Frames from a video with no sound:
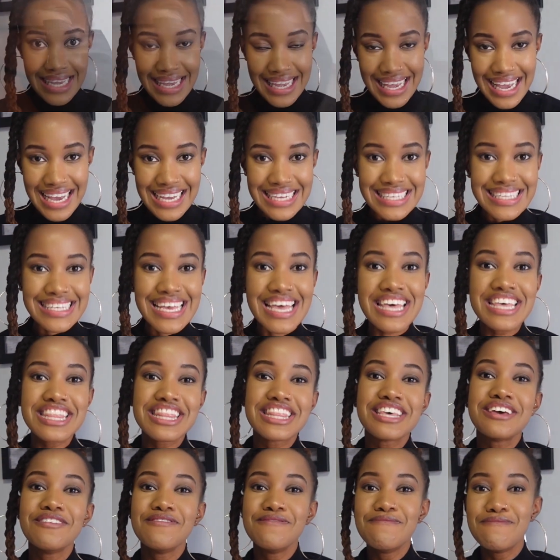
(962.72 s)
Hey guys,
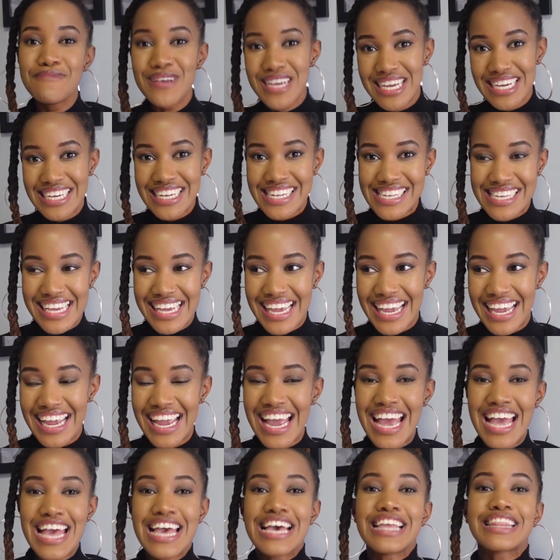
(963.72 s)
in the
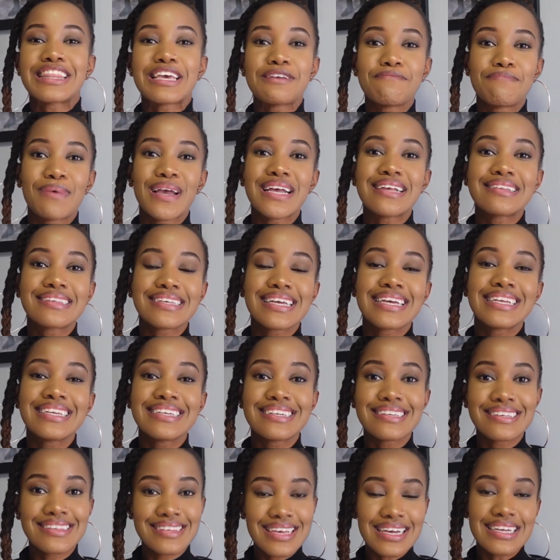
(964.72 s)
meeting, they
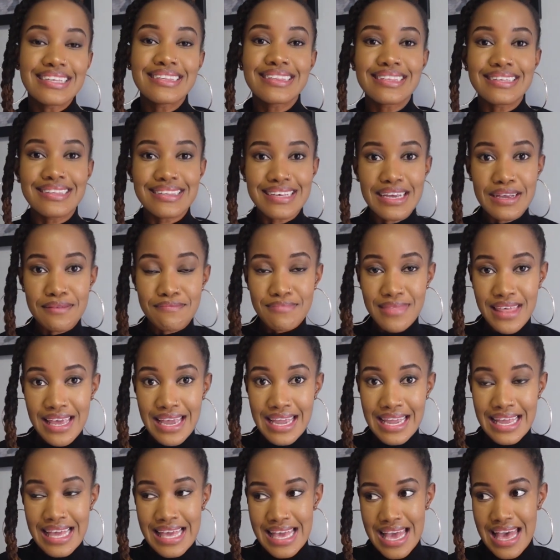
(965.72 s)
basically discussed the same
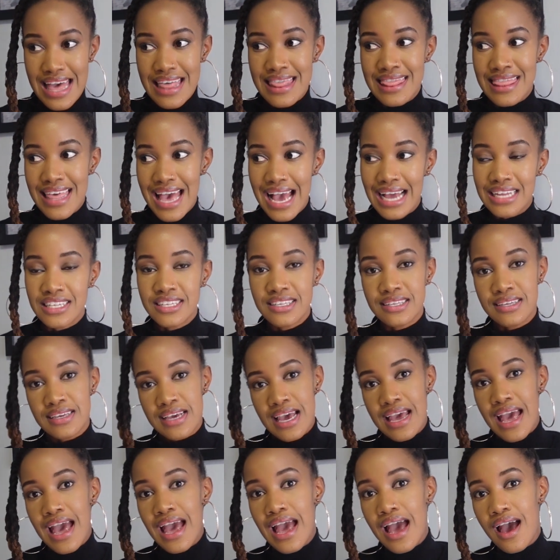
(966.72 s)
thing that
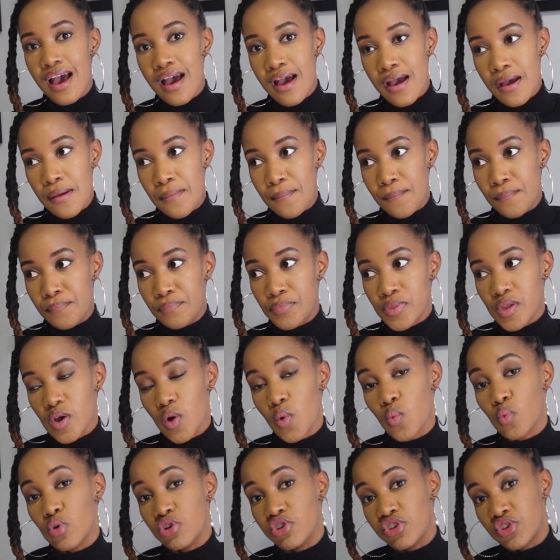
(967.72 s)

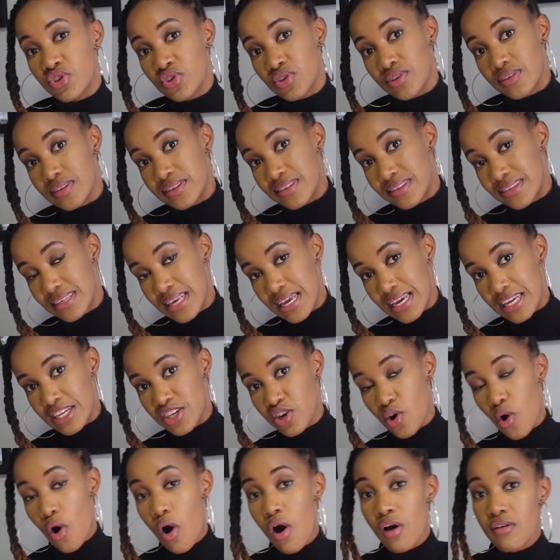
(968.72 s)
was
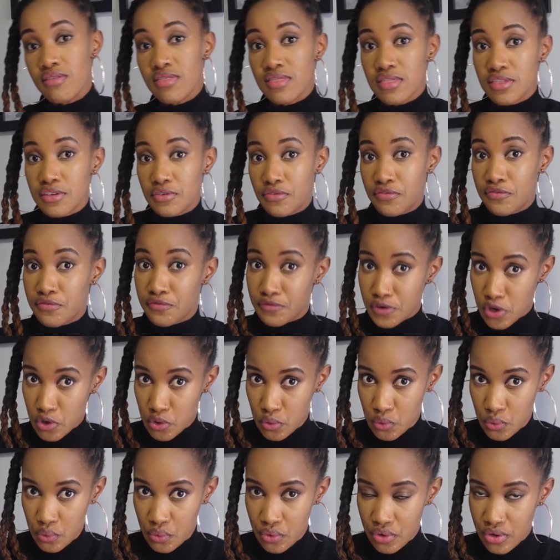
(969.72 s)
said on the
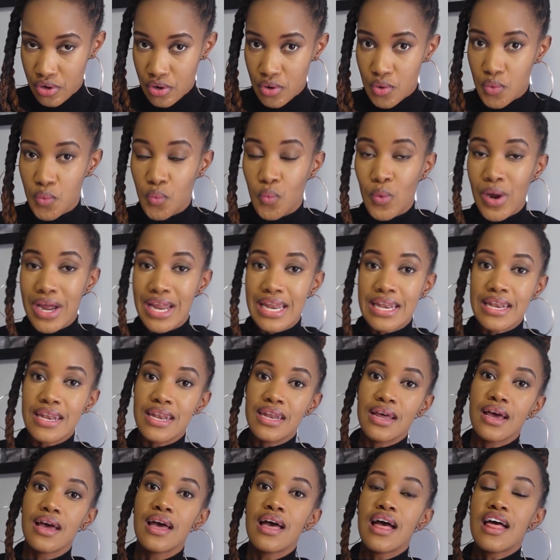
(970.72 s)
phone
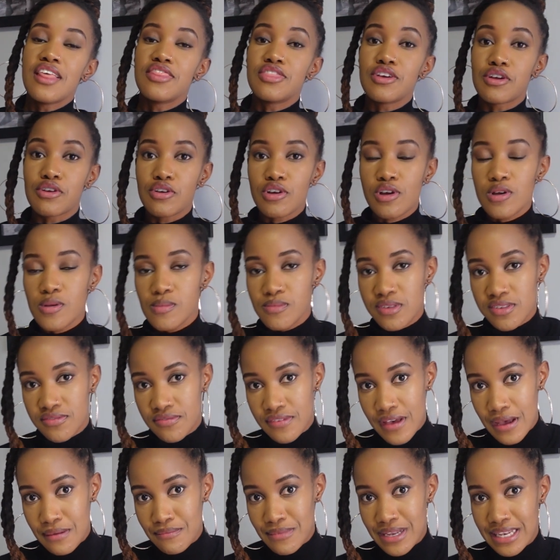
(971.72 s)
when the
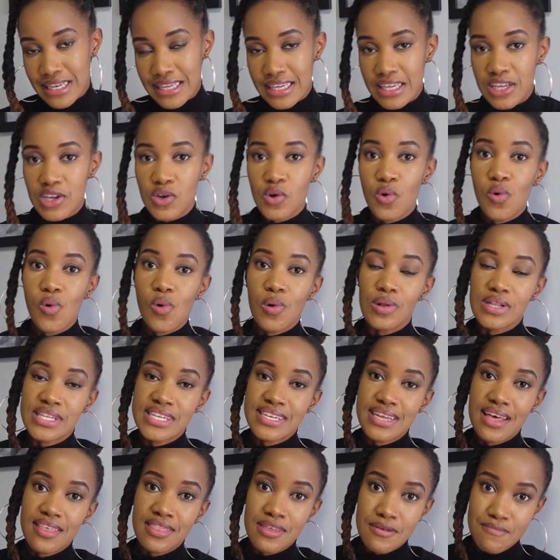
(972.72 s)
groom's family
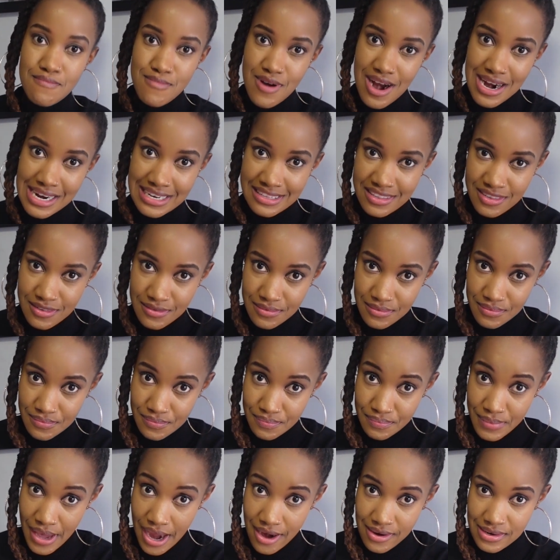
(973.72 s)
called the bride's
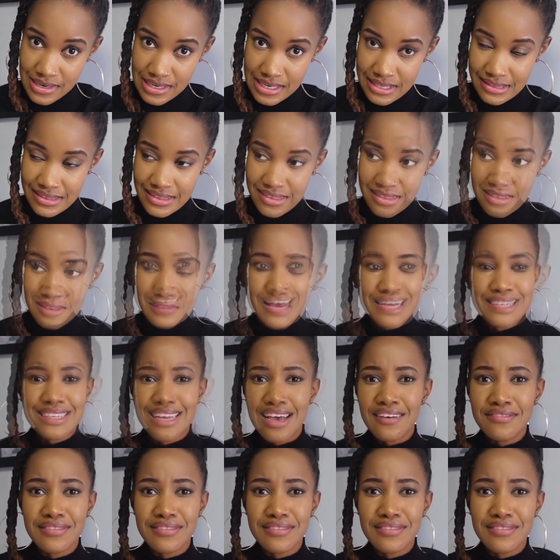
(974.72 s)
parents.